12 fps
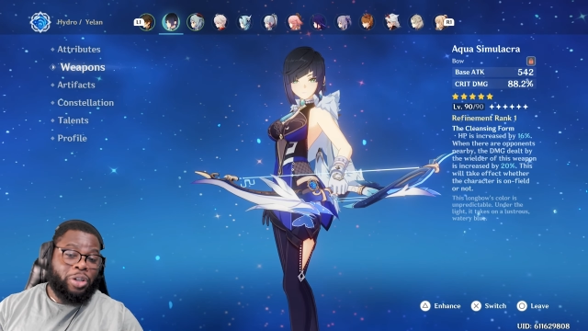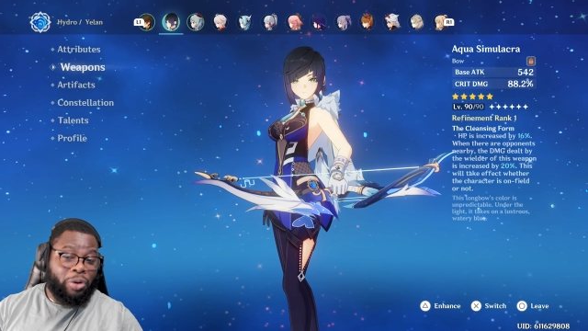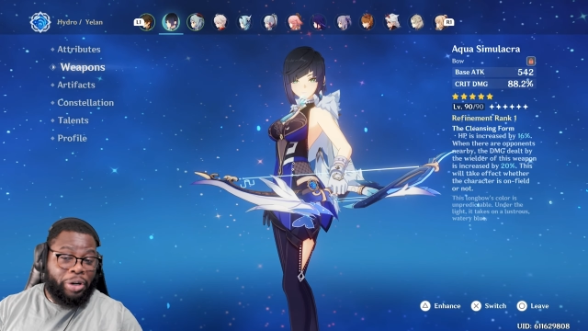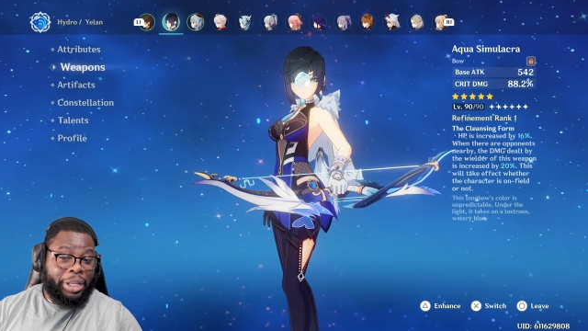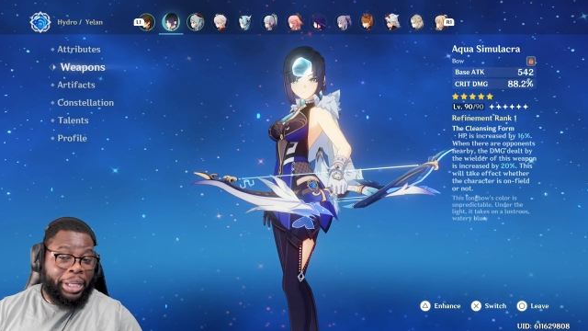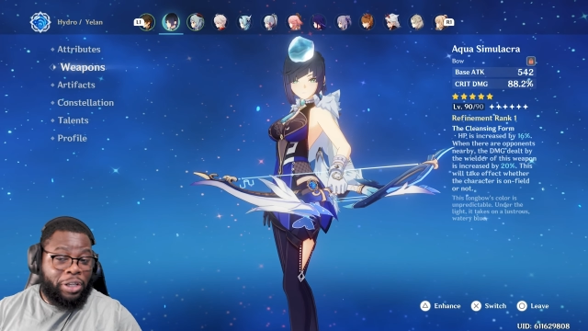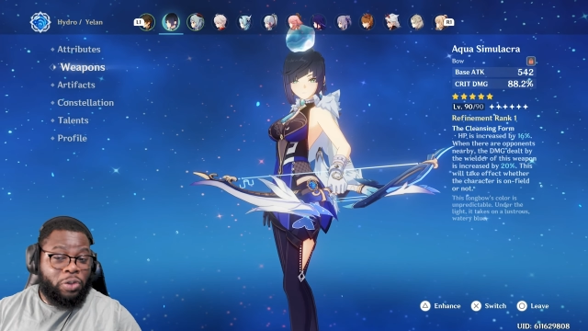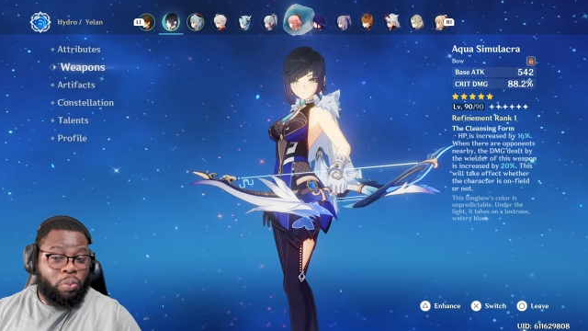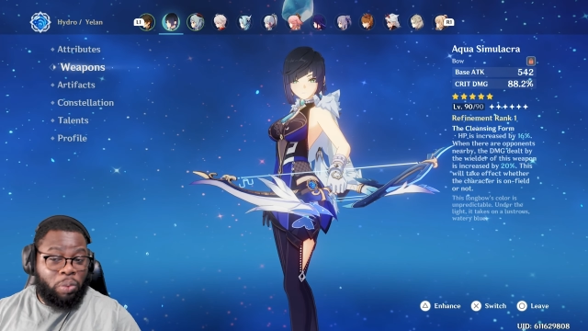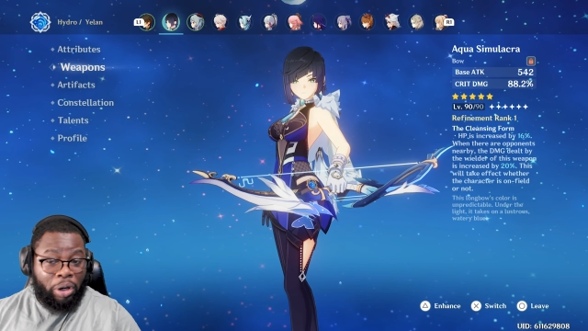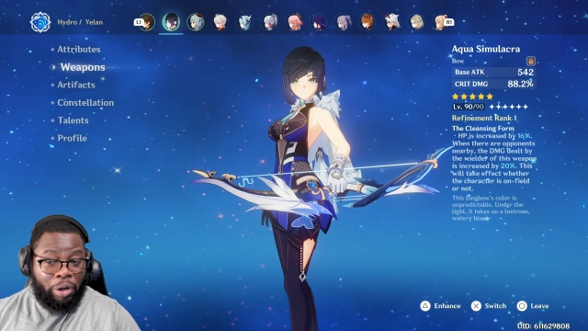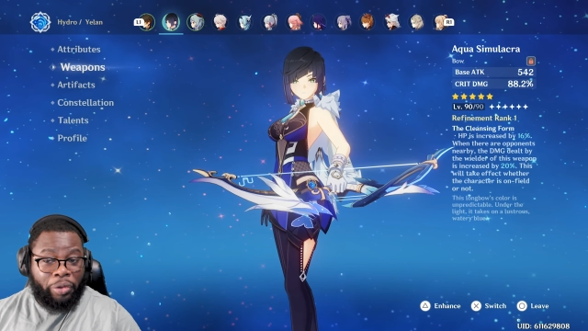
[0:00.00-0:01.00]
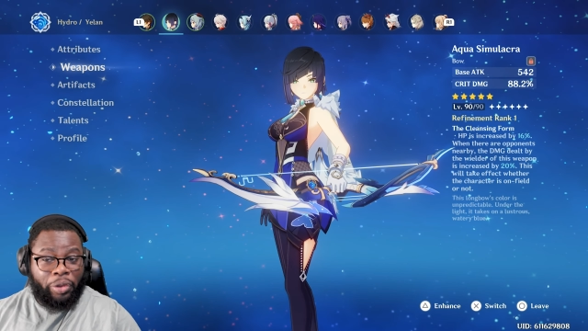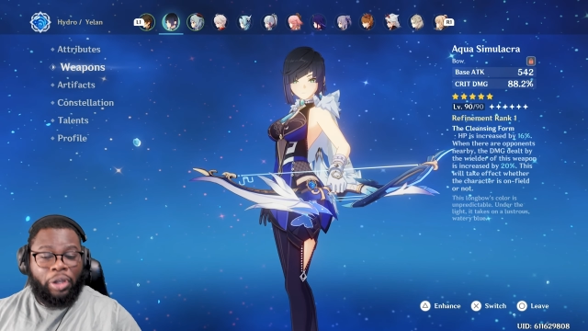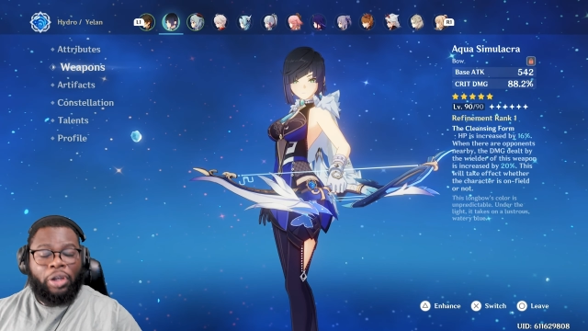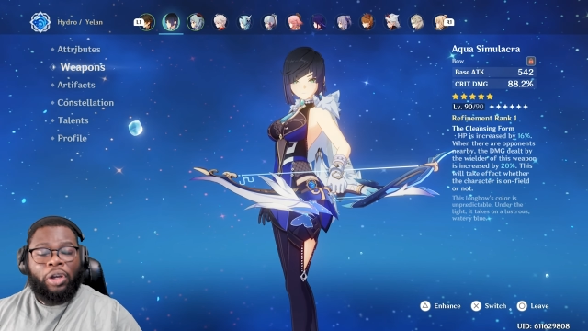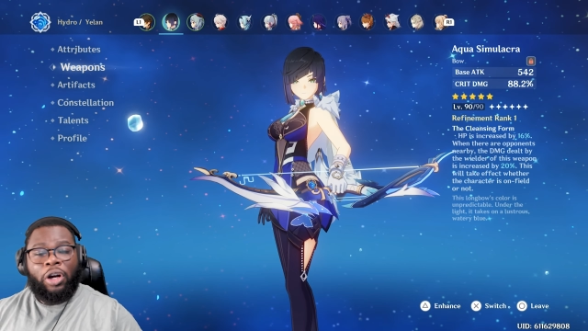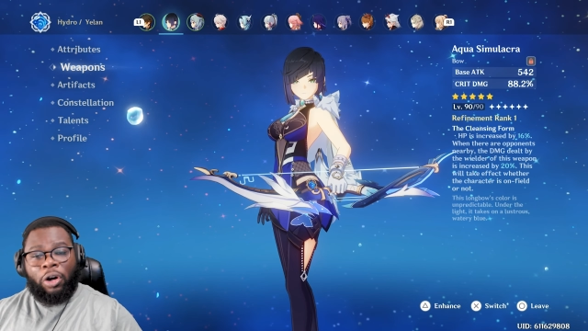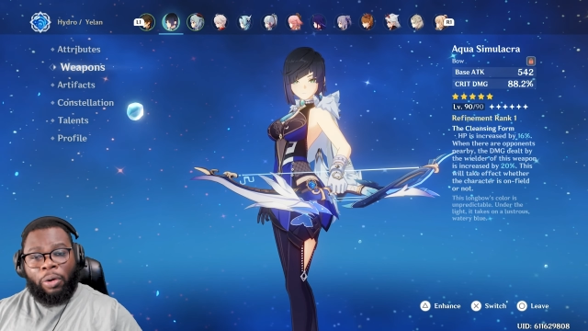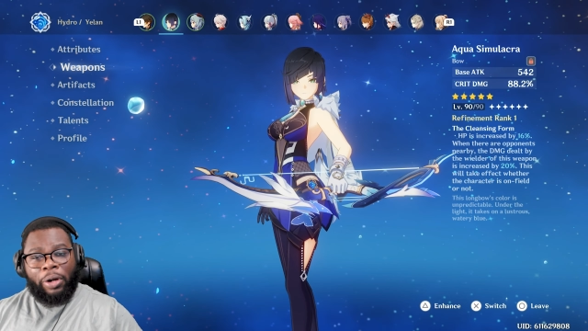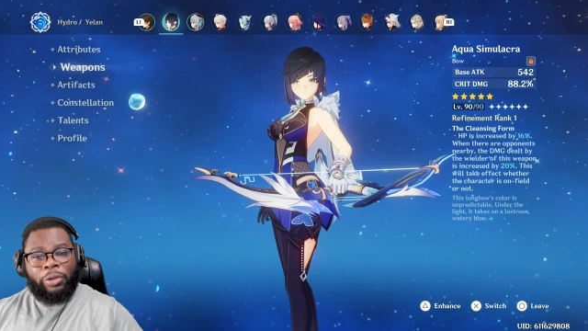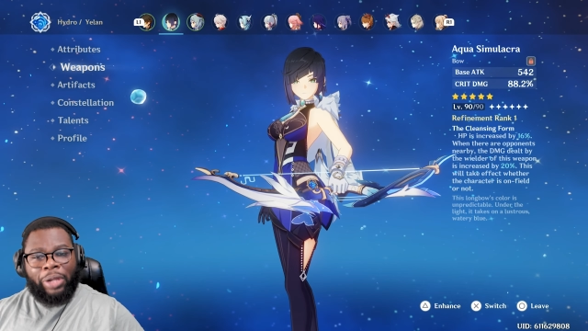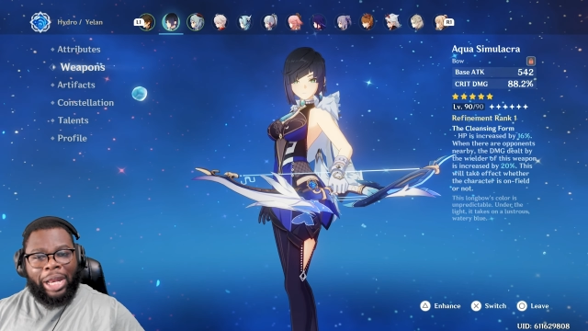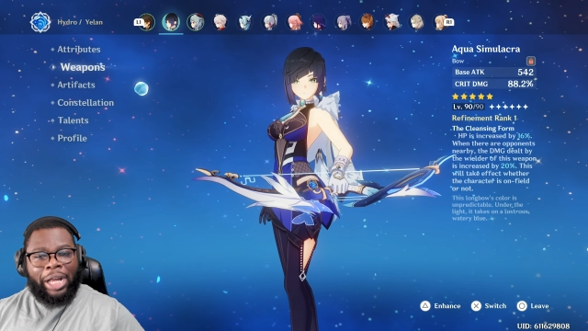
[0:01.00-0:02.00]
So it is worth going
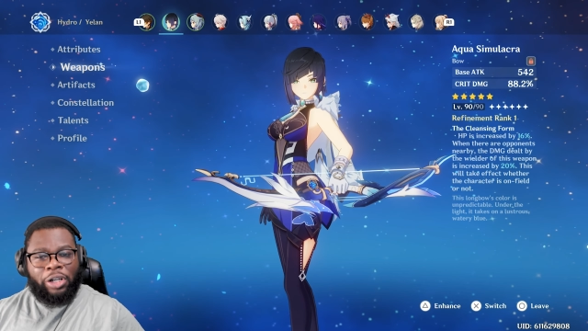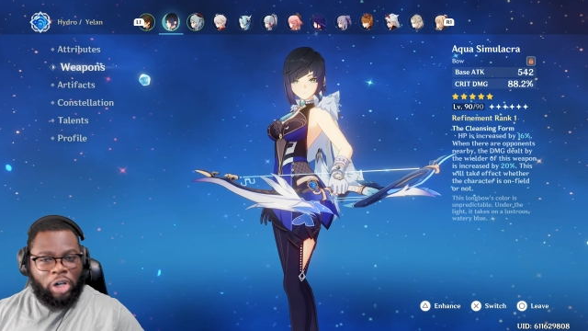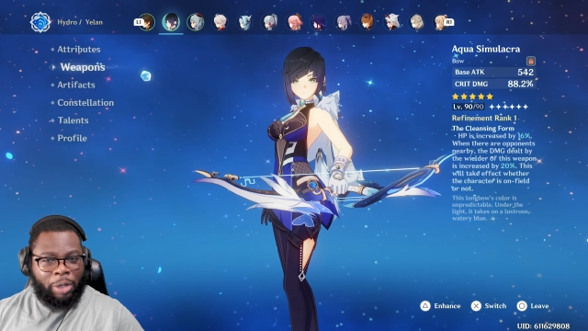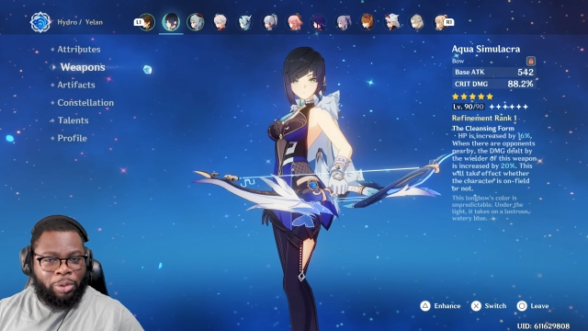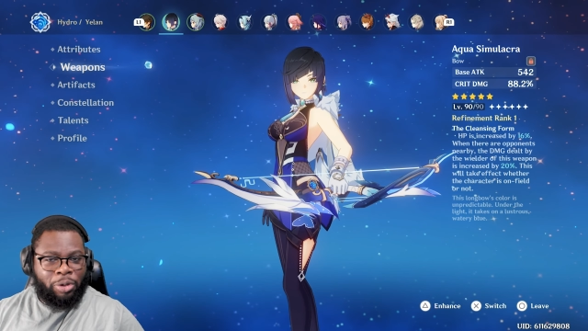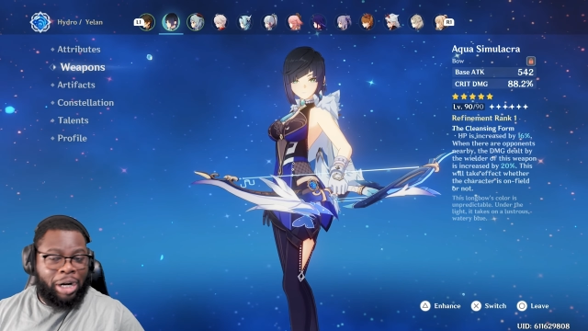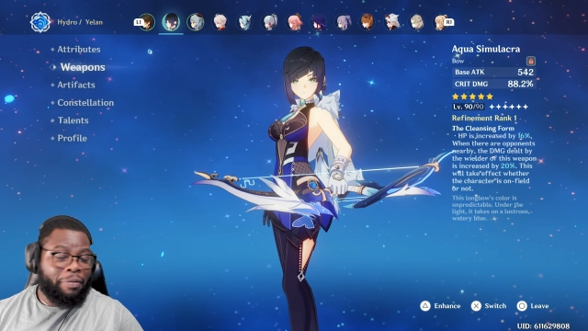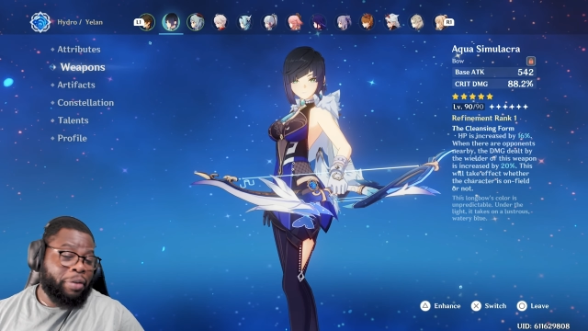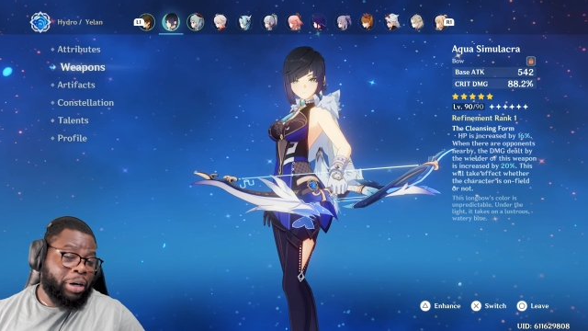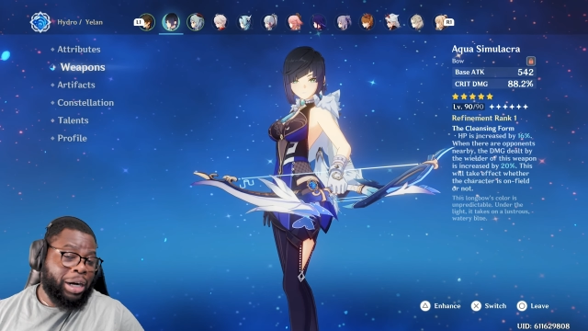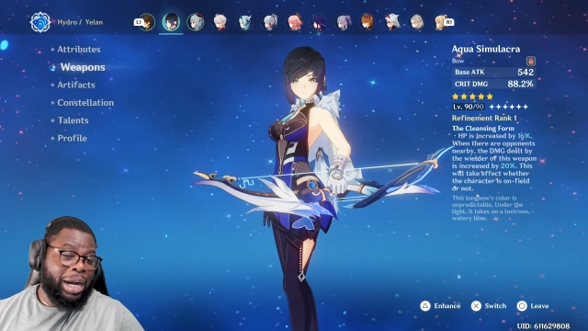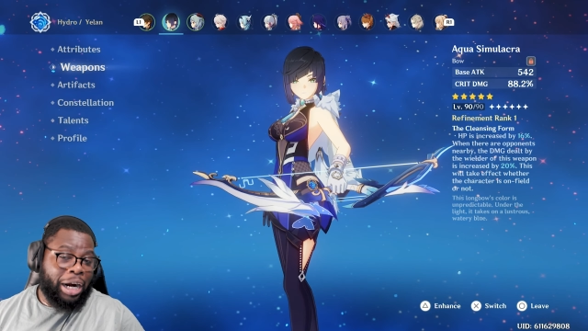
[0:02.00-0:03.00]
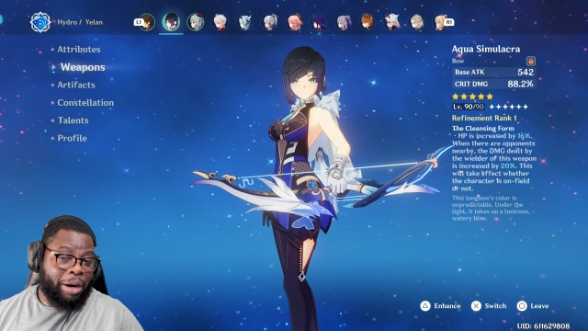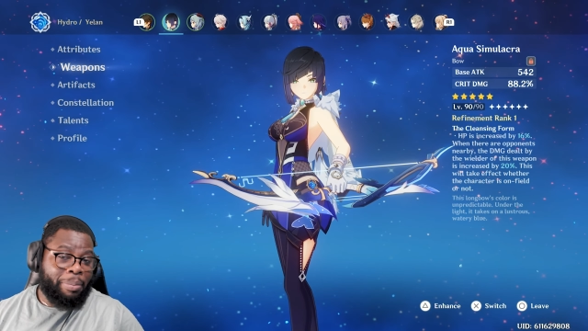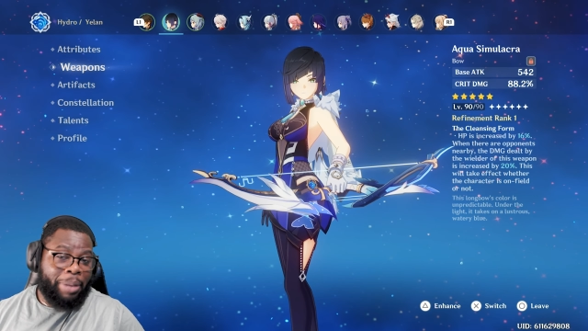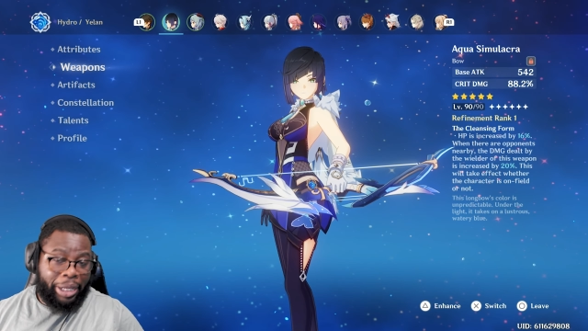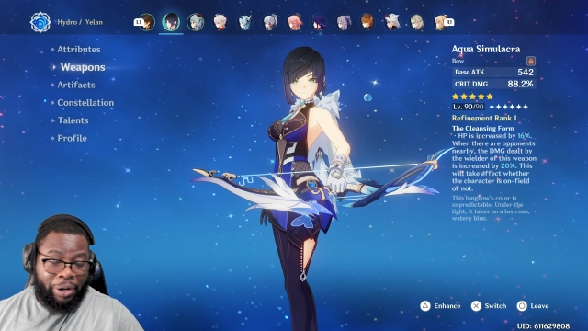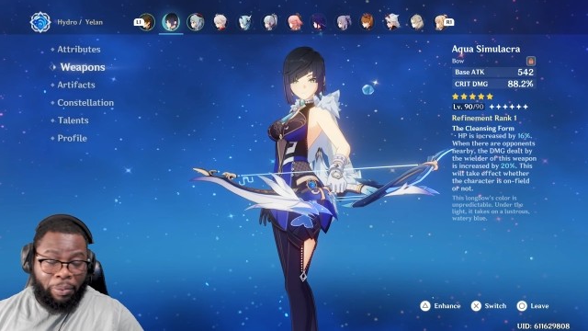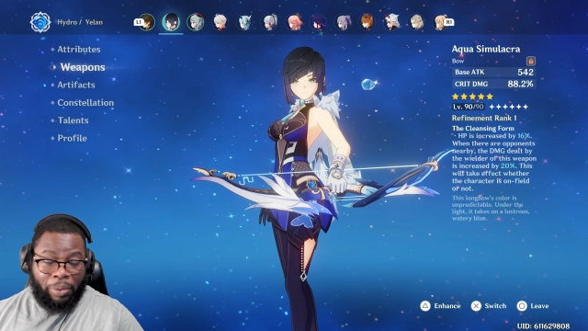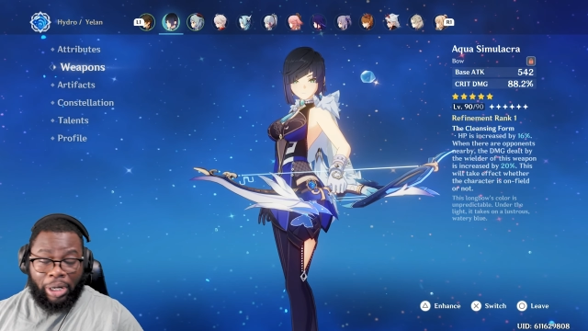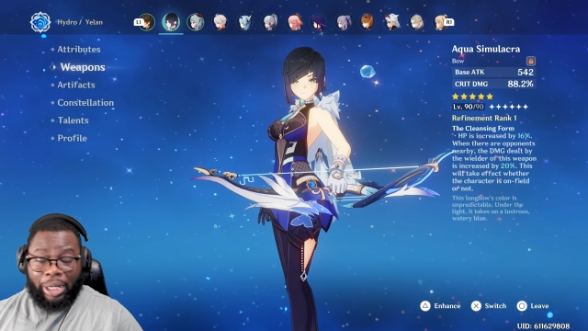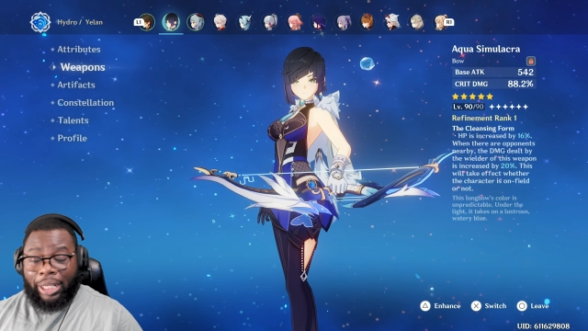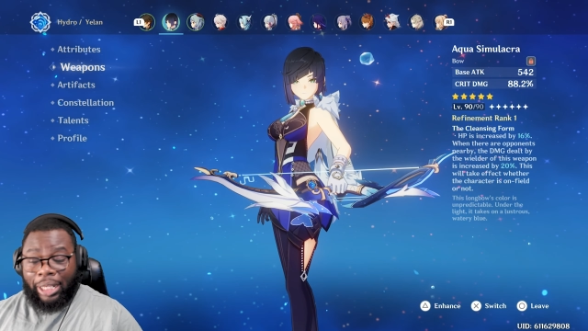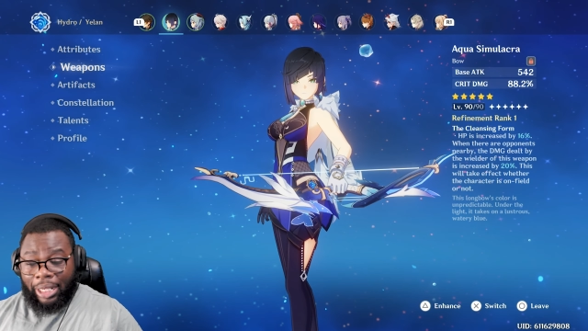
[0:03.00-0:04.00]
through the extra trouble trying to figure out how to make it
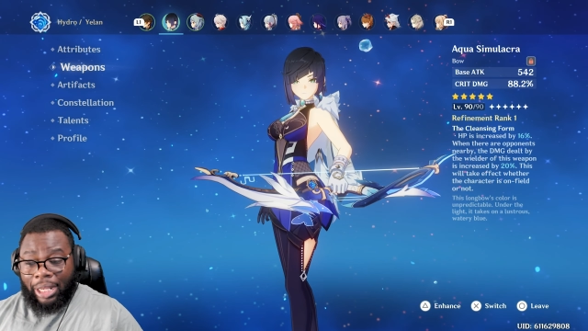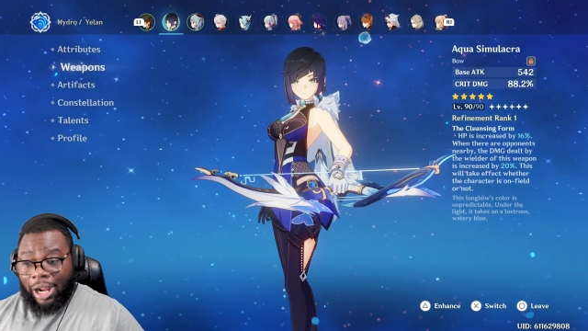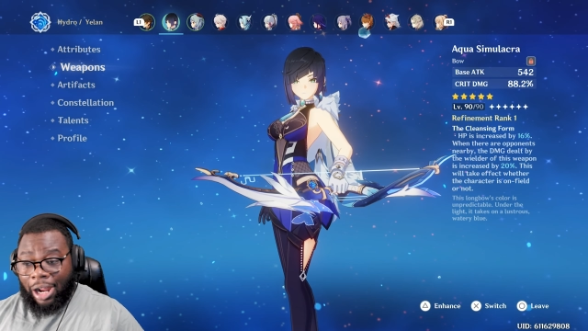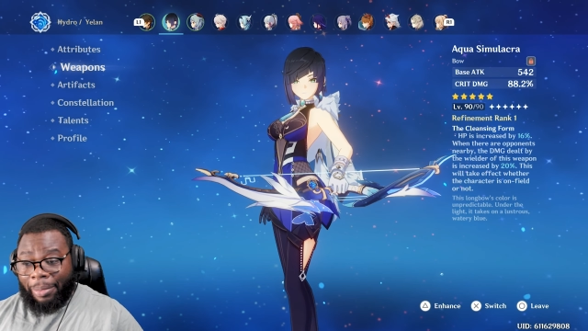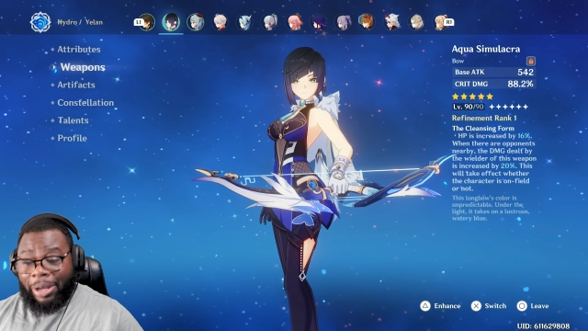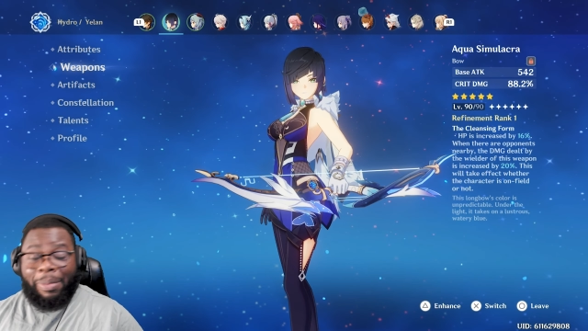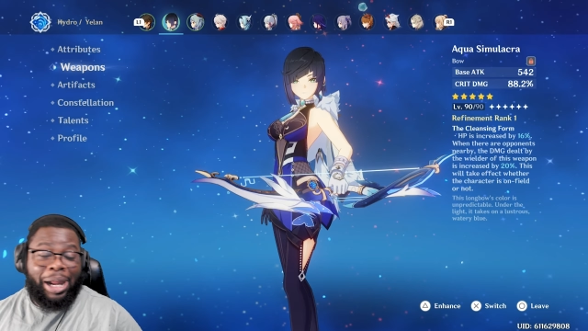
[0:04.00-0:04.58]
work. Um, in my